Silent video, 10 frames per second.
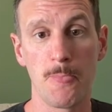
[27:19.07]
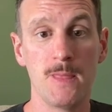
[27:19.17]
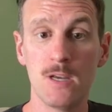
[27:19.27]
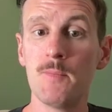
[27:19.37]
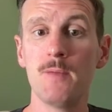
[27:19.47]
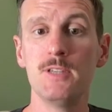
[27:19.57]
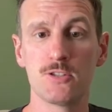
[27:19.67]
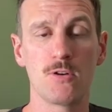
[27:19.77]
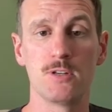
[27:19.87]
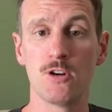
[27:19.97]
And there may be
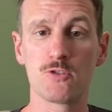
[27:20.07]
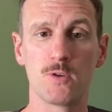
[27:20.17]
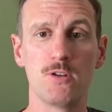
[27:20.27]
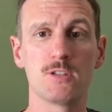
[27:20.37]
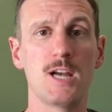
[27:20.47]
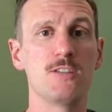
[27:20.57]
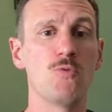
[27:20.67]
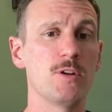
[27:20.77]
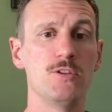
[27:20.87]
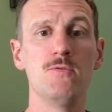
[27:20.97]
certain years where you decide you
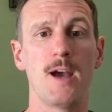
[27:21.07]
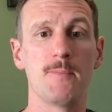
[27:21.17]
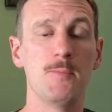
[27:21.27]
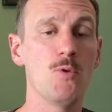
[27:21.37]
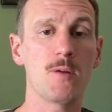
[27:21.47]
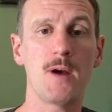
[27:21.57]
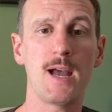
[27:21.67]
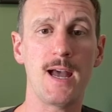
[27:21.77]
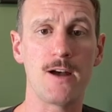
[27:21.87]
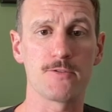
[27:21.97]
want to do that. Maybe you want to buy
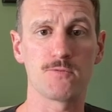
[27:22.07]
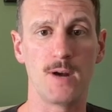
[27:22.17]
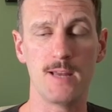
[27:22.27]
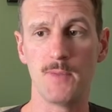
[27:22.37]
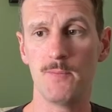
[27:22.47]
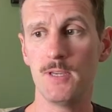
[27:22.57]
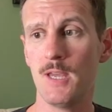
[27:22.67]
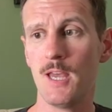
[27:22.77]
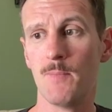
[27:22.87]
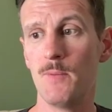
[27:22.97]
a house, right?
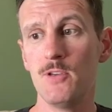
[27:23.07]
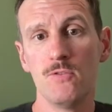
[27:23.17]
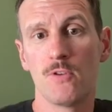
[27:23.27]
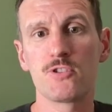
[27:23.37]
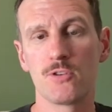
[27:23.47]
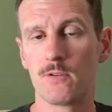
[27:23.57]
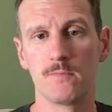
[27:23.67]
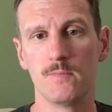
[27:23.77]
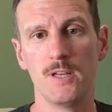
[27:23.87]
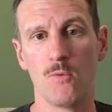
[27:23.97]
Maybe there's
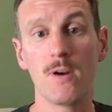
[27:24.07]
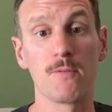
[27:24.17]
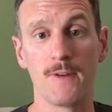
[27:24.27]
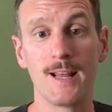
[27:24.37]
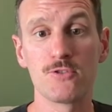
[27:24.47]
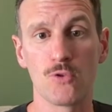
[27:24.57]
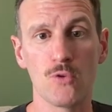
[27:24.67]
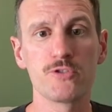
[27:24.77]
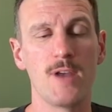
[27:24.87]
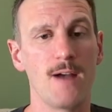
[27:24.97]
certain, whatever financial
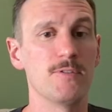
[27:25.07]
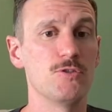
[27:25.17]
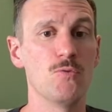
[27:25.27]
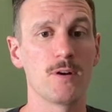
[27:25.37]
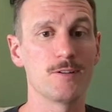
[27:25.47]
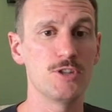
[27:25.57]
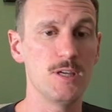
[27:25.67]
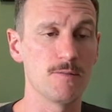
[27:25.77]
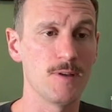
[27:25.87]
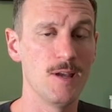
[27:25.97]
goals you have that you want to
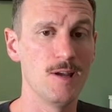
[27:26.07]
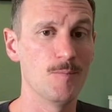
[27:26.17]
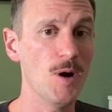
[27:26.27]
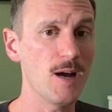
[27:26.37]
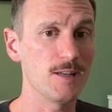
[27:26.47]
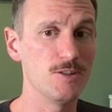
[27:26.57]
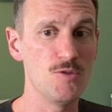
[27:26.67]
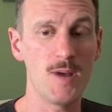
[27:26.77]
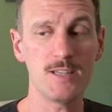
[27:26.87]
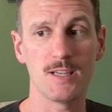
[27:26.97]
achieve. But you
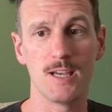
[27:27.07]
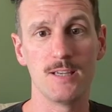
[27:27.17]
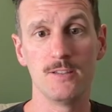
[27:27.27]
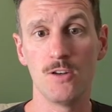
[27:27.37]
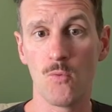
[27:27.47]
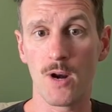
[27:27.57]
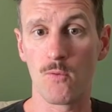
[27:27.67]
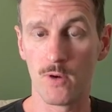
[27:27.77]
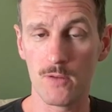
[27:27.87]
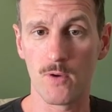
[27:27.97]
may say, what I
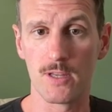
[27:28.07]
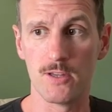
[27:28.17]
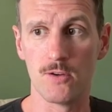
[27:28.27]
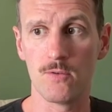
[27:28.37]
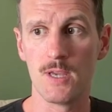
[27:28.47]
really want to do